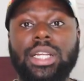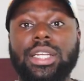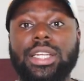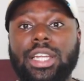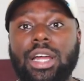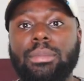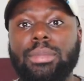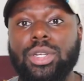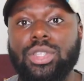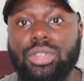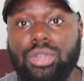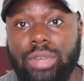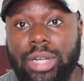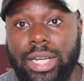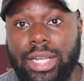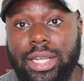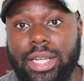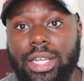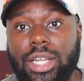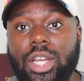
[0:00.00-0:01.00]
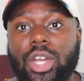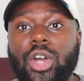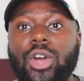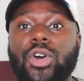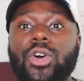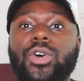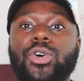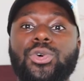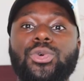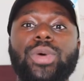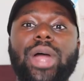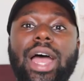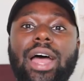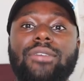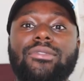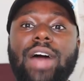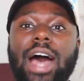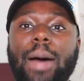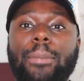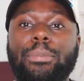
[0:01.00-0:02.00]
Number three, who
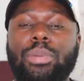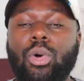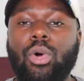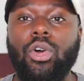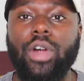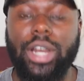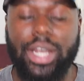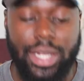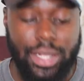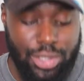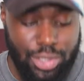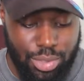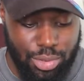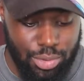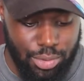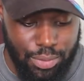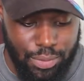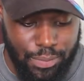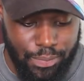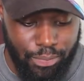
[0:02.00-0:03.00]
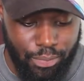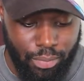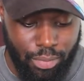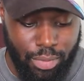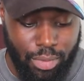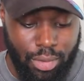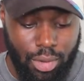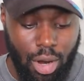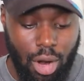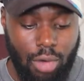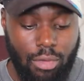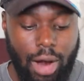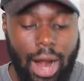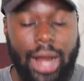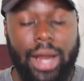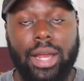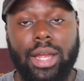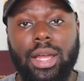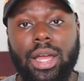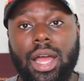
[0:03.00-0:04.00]
have I poured into? All
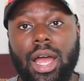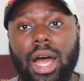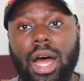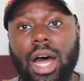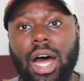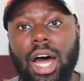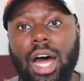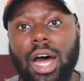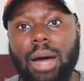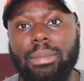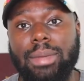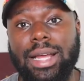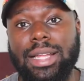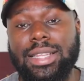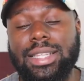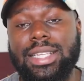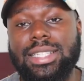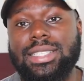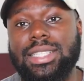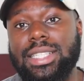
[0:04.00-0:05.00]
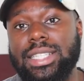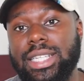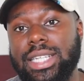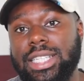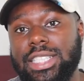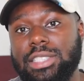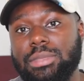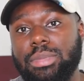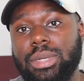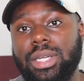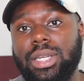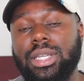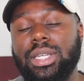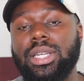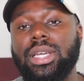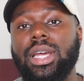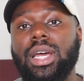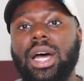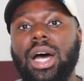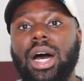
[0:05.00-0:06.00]
right. Um, and this leads
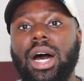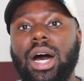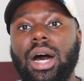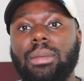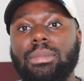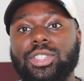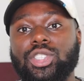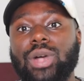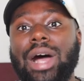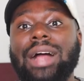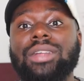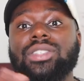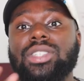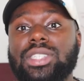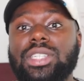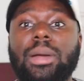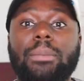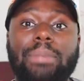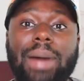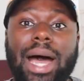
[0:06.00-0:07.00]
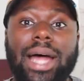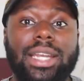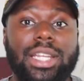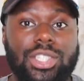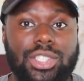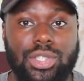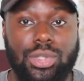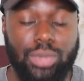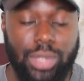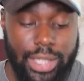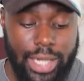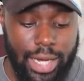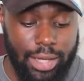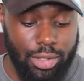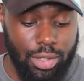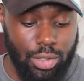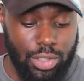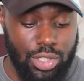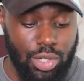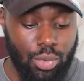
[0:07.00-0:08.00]
me. Um, so I'll just combine these two
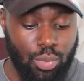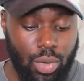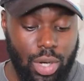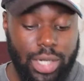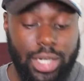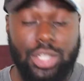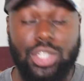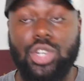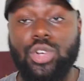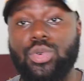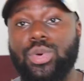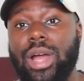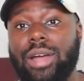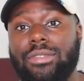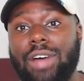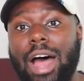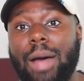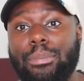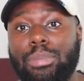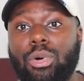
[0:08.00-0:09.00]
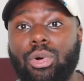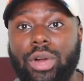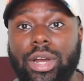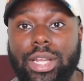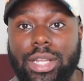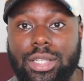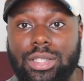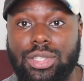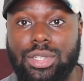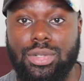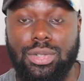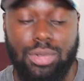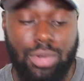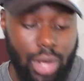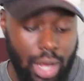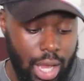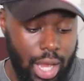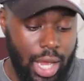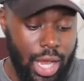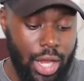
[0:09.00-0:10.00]
together. So one is, who have I poured
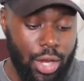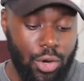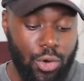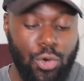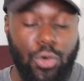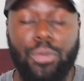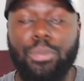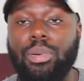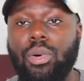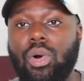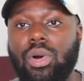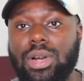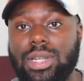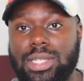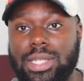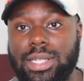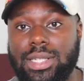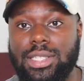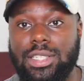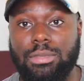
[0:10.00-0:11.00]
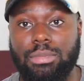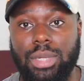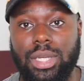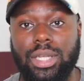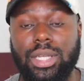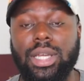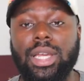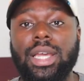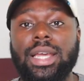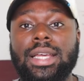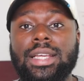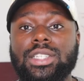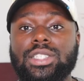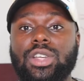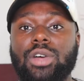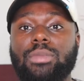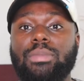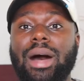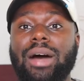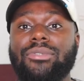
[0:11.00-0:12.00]
into and who pours into me?
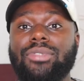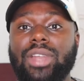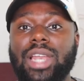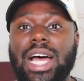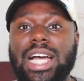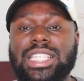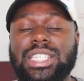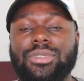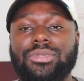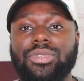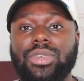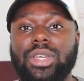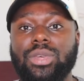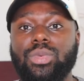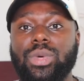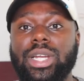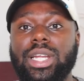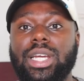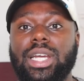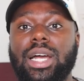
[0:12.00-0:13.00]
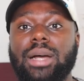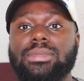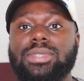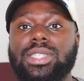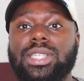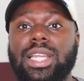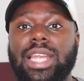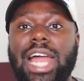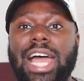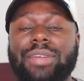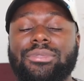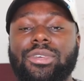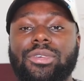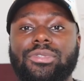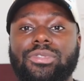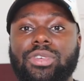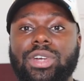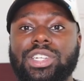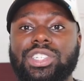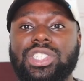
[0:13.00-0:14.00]
So my philosophy when it comes to life and
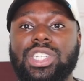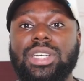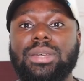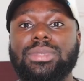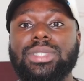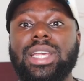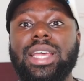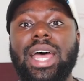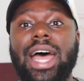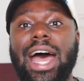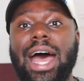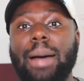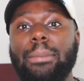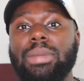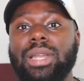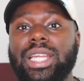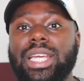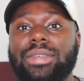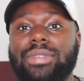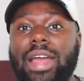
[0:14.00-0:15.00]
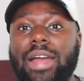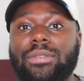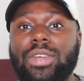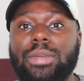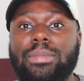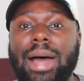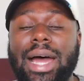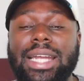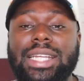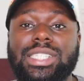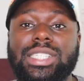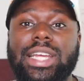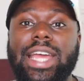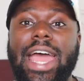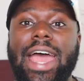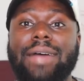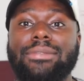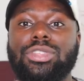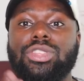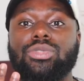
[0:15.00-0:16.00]
friendships, I believe everybody should
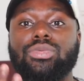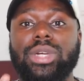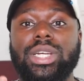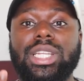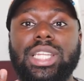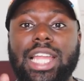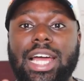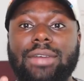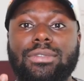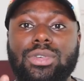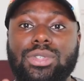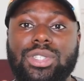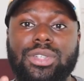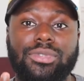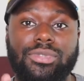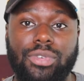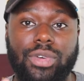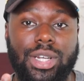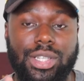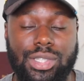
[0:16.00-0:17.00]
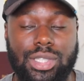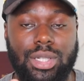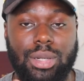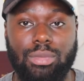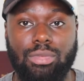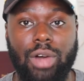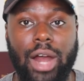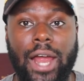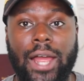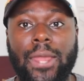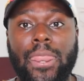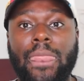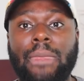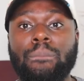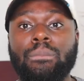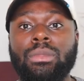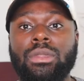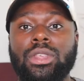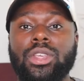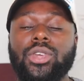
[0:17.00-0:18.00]
have three levels of friendship, right?
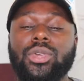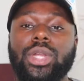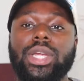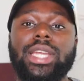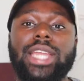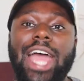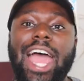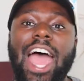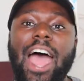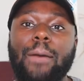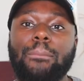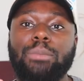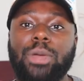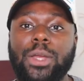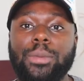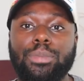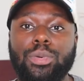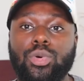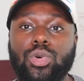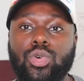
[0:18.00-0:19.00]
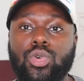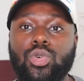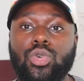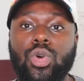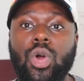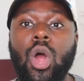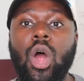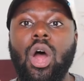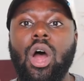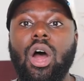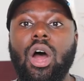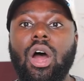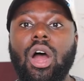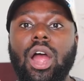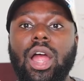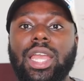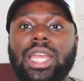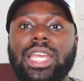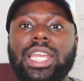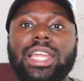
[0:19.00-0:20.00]
You need to have people who
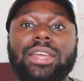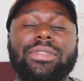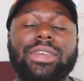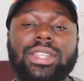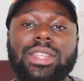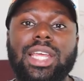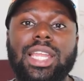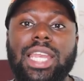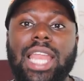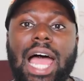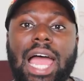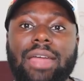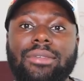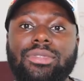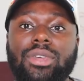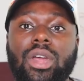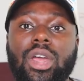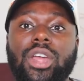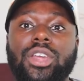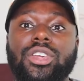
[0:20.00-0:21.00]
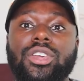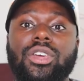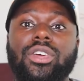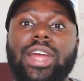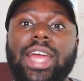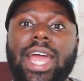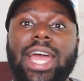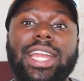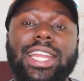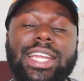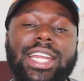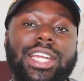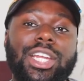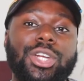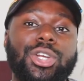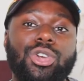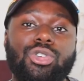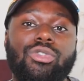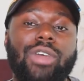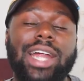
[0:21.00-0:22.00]
are living the life you're headed in the
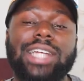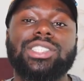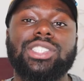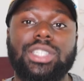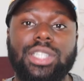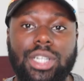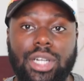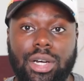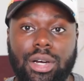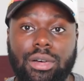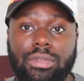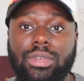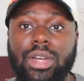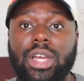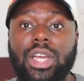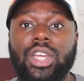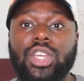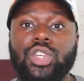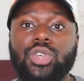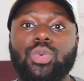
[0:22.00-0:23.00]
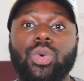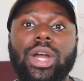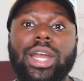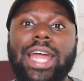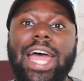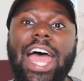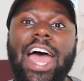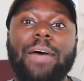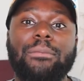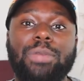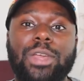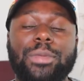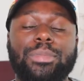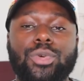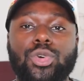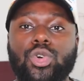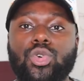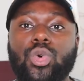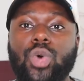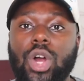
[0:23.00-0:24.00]
direction of. You want to have
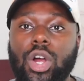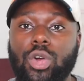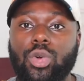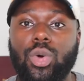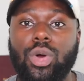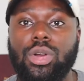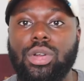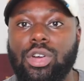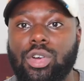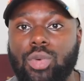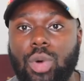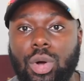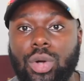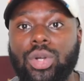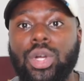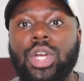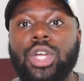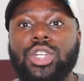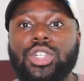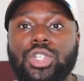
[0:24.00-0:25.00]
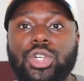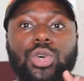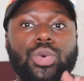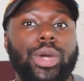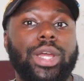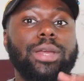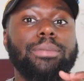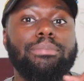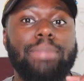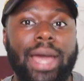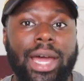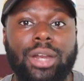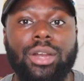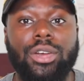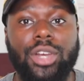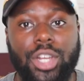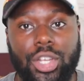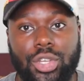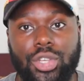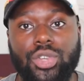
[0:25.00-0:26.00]
people who are, quote unquote, doing better
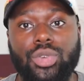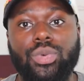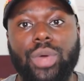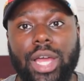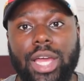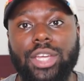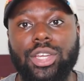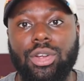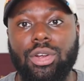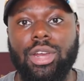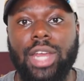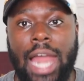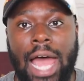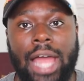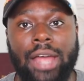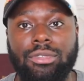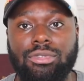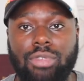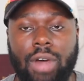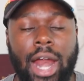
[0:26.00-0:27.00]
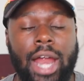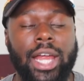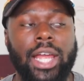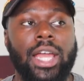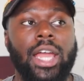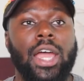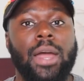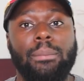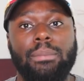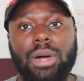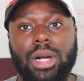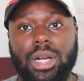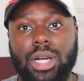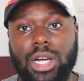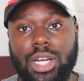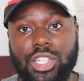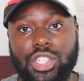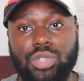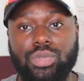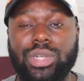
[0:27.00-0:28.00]
than you in your life, right?
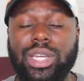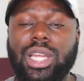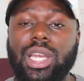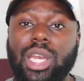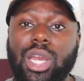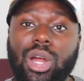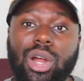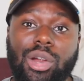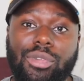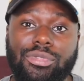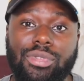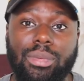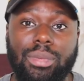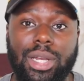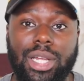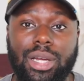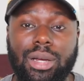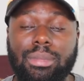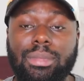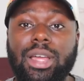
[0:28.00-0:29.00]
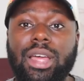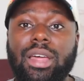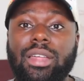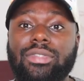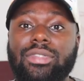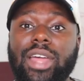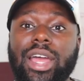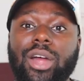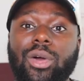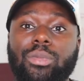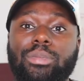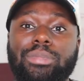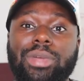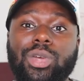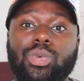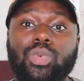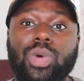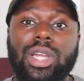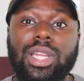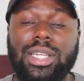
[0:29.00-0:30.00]
Because you can learn from them. They'll be
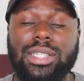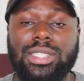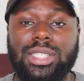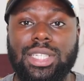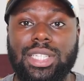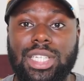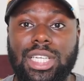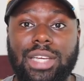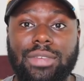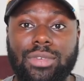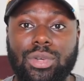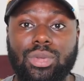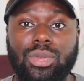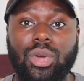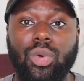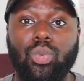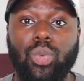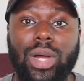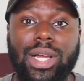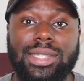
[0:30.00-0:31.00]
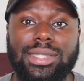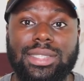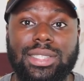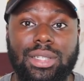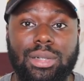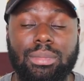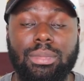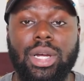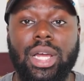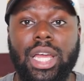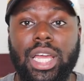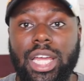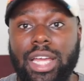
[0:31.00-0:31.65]
willing to give you the wisdom.